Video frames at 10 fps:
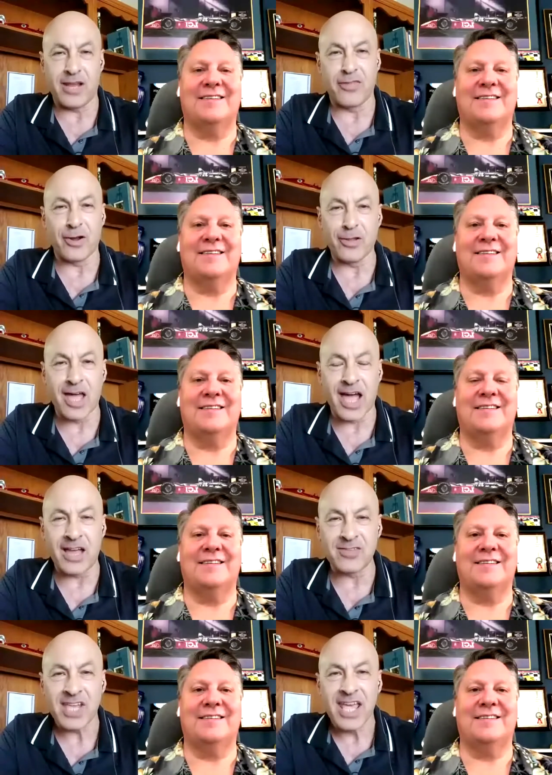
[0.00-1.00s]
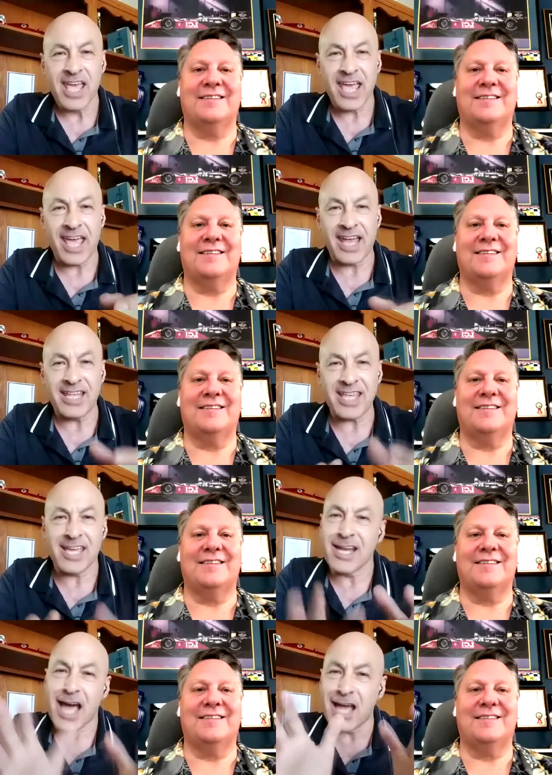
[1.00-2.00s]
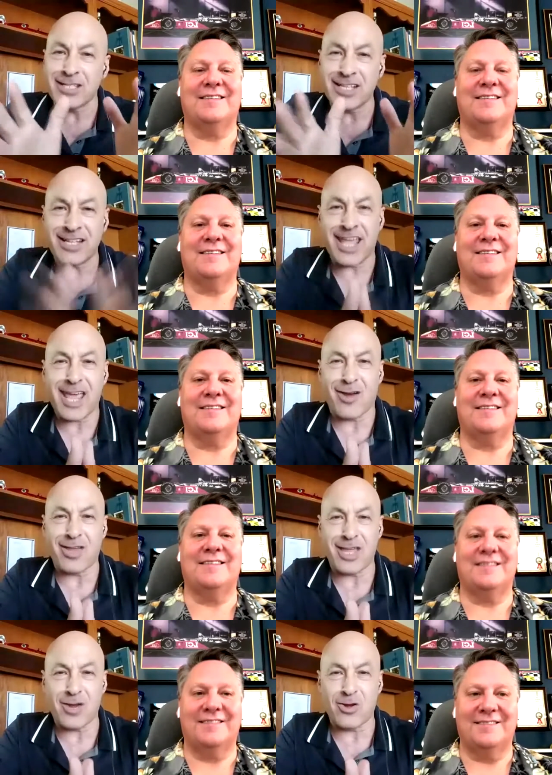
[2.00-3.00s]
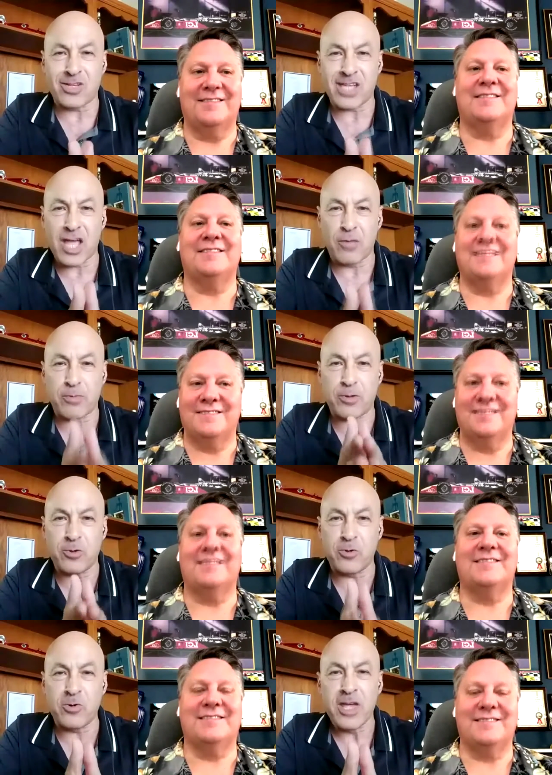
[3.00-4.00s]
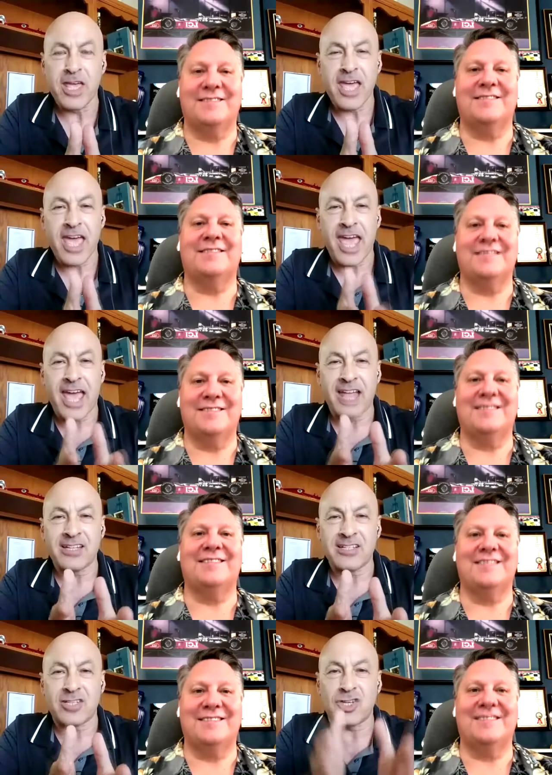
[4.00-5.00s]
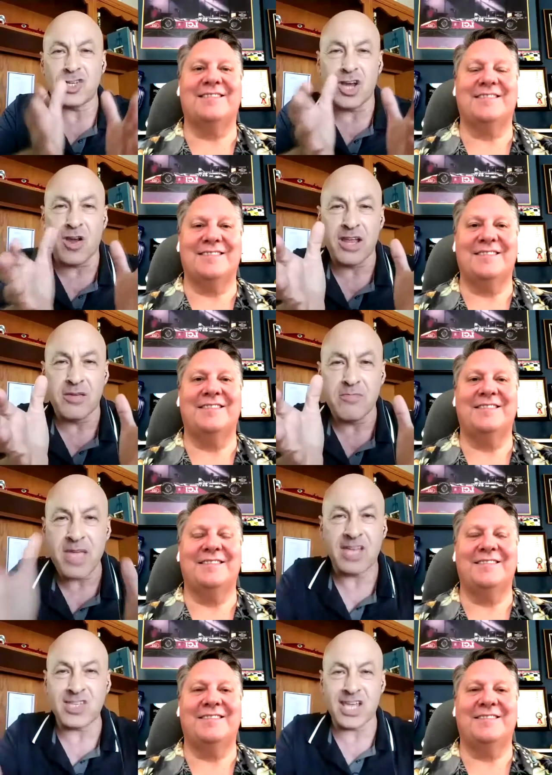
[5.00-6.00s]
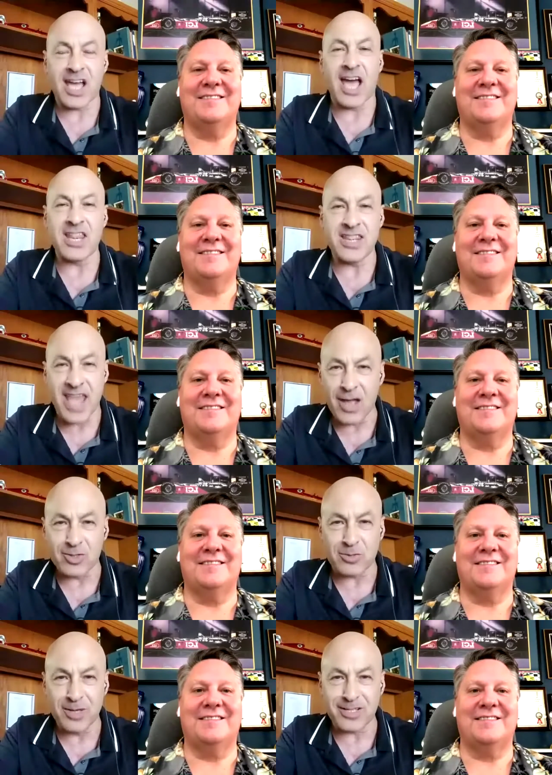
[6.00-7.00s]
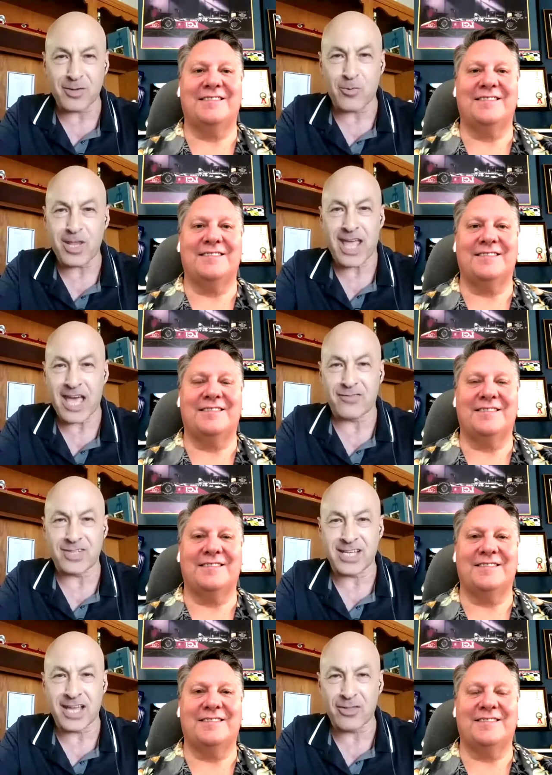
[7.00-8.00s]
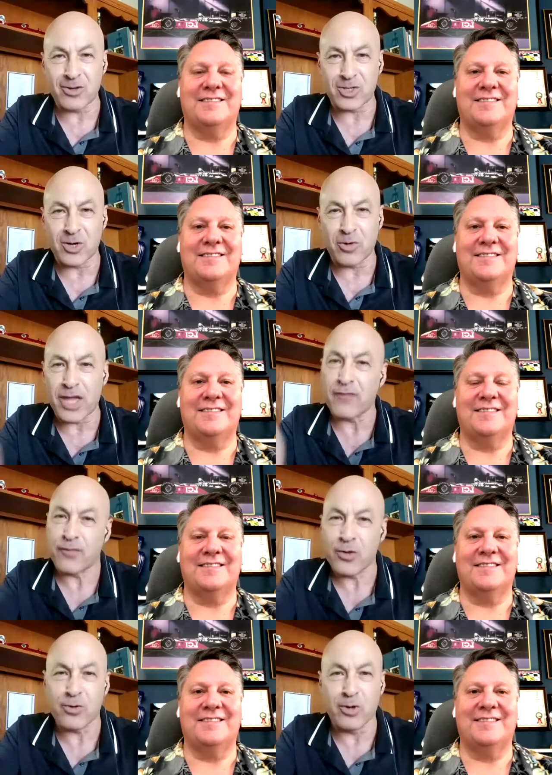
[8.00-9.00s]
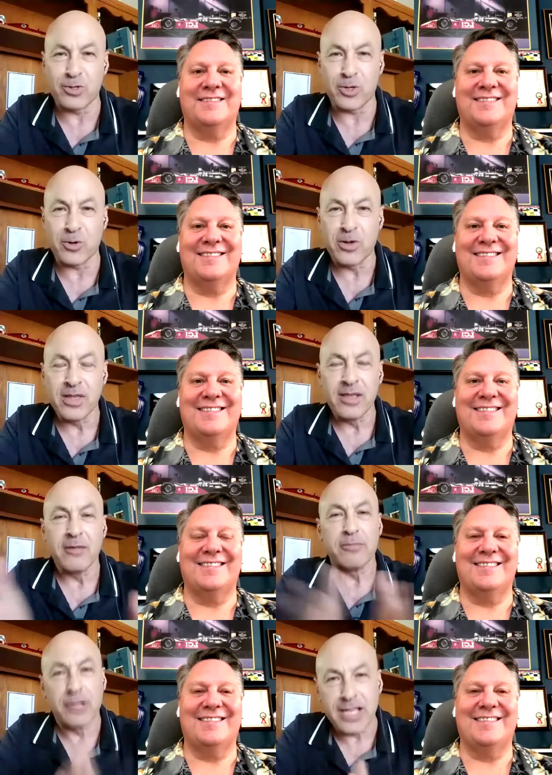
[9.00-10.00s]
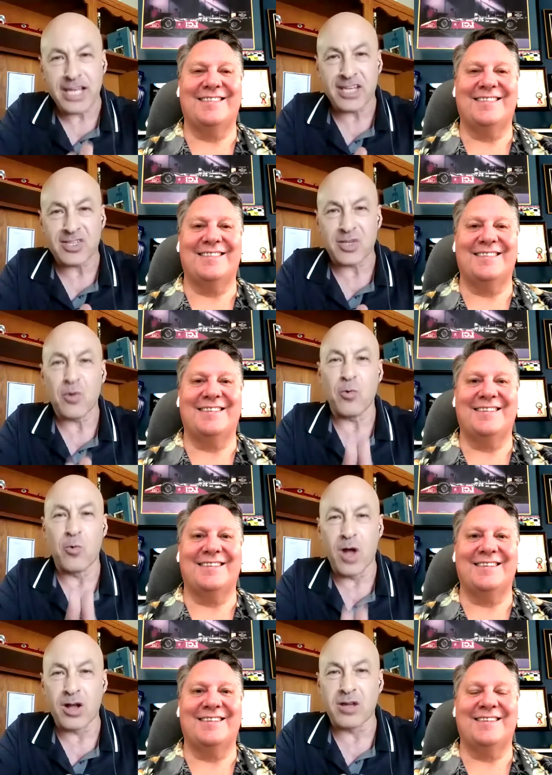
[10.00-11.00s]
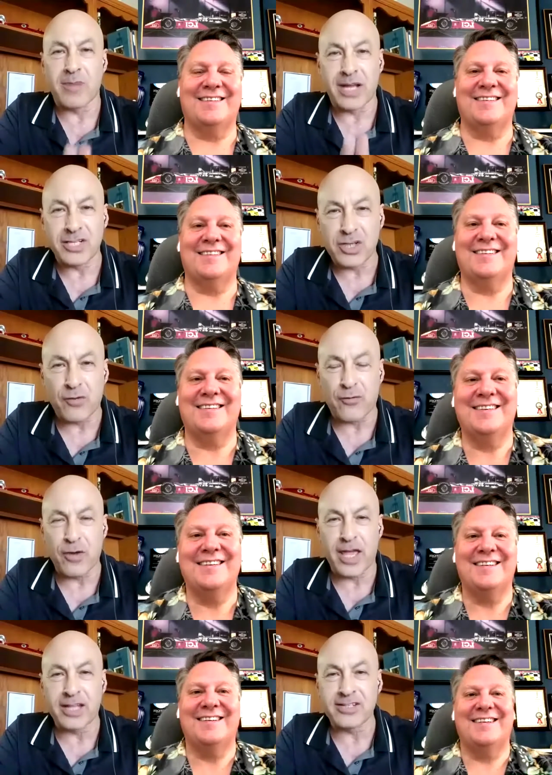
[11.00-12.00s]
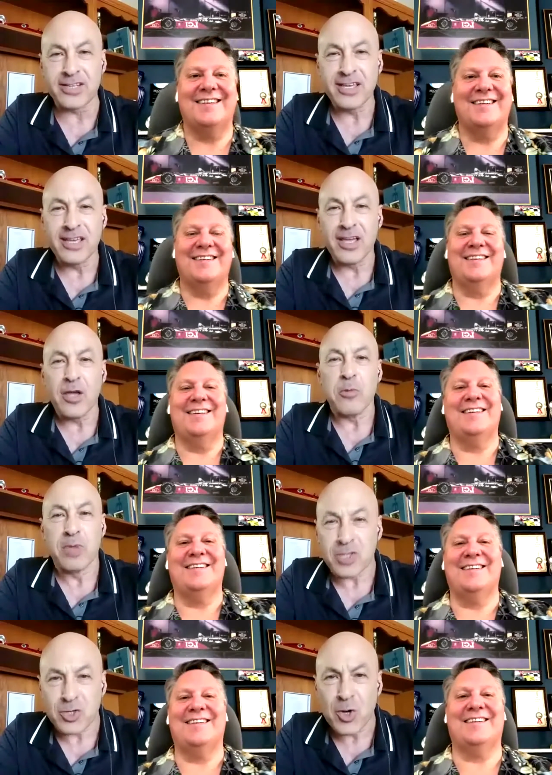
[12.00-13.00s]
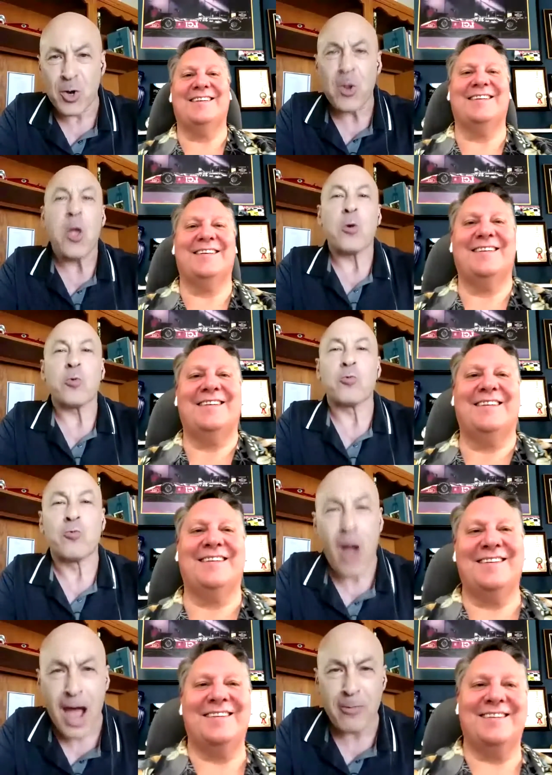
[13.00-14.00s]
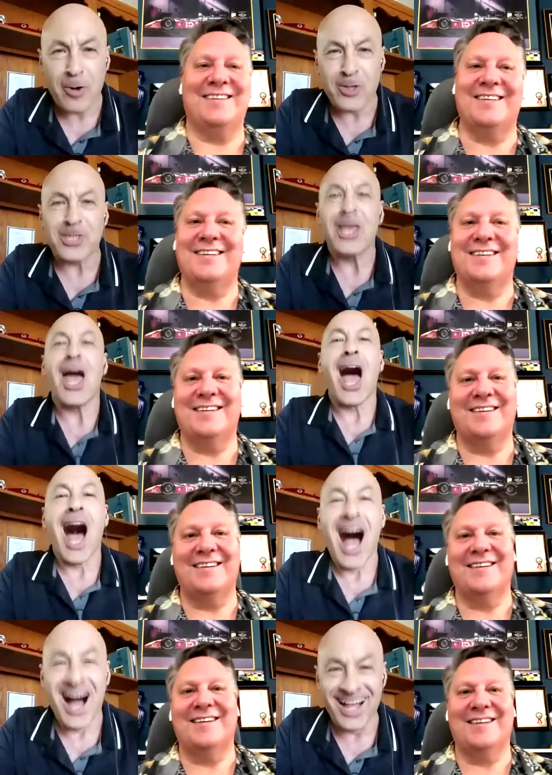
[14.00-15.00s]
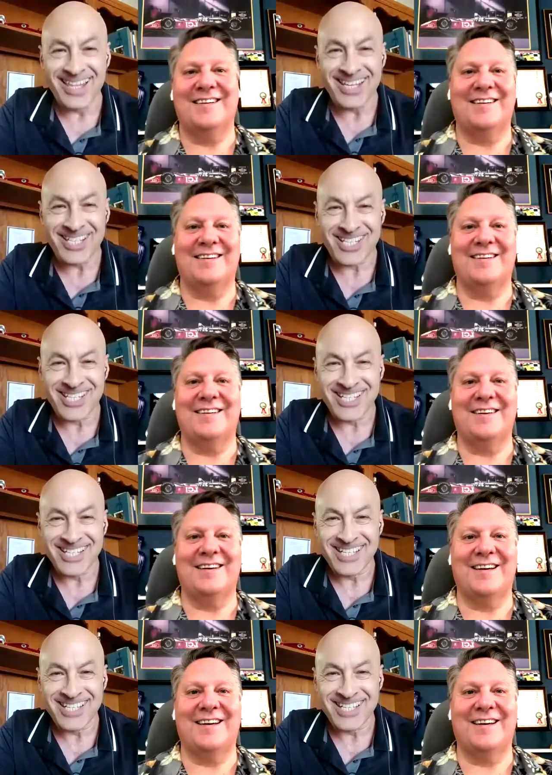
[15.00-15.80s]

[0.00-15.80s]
Speaker 1: in their lives. And he and I today are here to help you and to share an amazing announcement that we have together. So, without further ado, please welcome my dear friend, Mr. Robert Hollis.